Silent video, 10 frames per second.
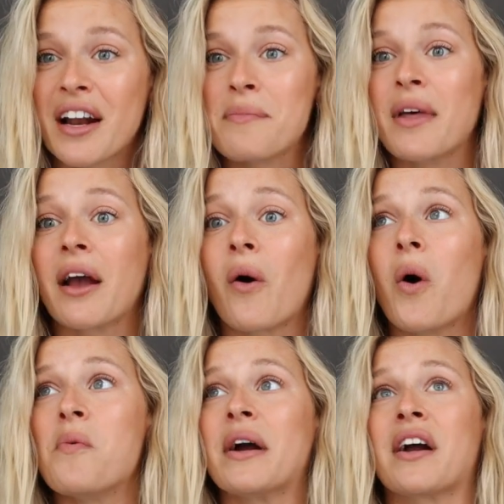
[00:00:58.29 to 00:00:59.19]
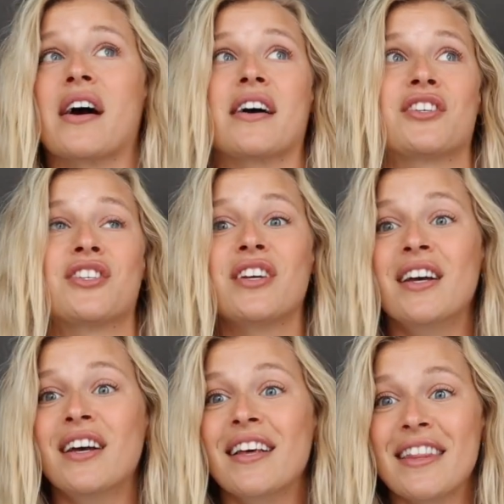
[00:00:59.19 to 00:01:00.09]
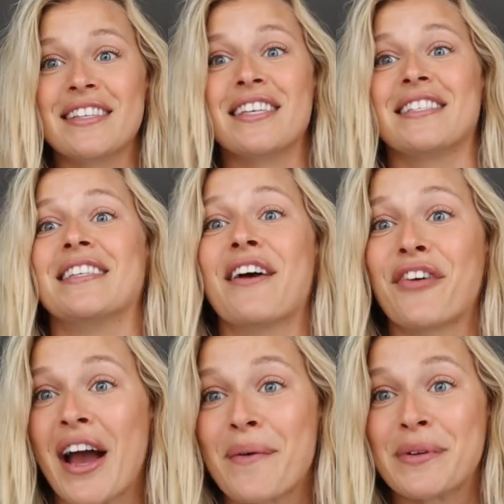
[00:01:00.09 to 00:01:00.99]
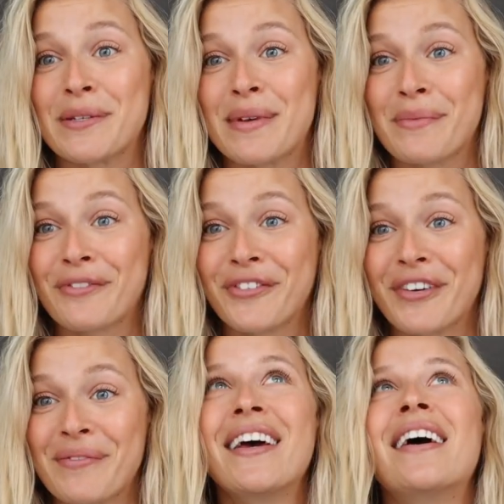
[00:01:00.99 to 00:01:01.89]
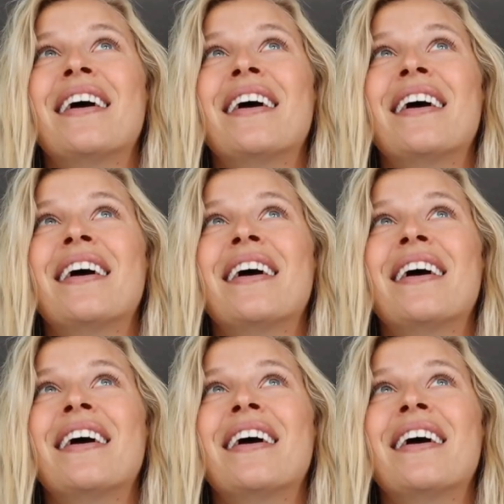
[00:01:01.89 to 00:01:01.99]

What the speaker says: And I'm like, oh my gosh, this has never happened to me before.